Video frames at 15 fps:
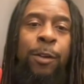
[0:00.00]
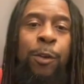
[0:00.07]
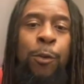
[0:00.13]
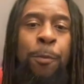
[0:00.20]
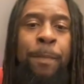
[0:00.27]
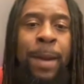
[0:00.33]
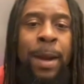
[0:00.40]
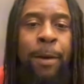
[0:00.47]

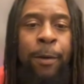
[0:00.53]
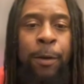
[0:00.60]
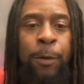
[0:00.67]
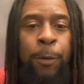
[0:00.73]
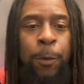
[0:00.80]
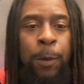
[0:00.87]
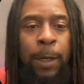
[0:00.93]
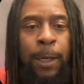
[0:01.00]

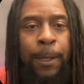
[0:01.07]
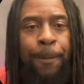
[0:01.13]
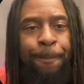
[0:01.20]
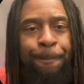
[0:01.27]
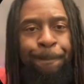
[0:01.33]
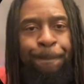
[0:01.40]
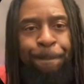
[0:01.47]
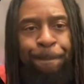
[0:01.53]

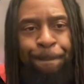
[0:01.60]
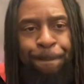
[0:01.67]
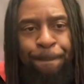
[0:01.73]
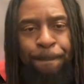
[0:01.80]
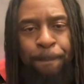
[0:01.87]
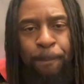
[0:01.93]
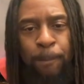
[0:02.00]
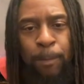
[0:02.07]
numerical
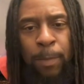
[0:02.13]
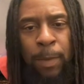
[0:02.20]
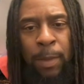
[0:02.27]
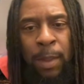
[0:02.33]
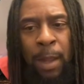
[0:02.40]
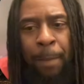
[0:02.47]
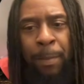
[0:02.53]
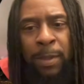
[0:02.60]

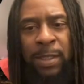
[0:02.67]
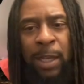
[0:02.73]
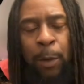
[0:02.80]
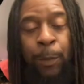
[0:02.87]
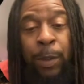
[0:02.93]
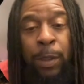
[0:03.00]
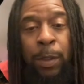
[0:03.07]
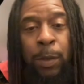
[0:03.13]
numbers that
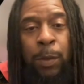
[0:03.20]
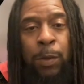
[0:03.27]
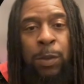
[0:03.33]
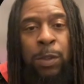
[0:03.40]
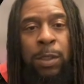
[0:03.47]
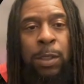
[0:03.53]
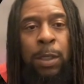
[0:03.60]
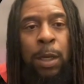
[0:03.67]
we
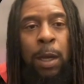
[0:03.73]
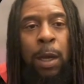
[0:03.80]
used.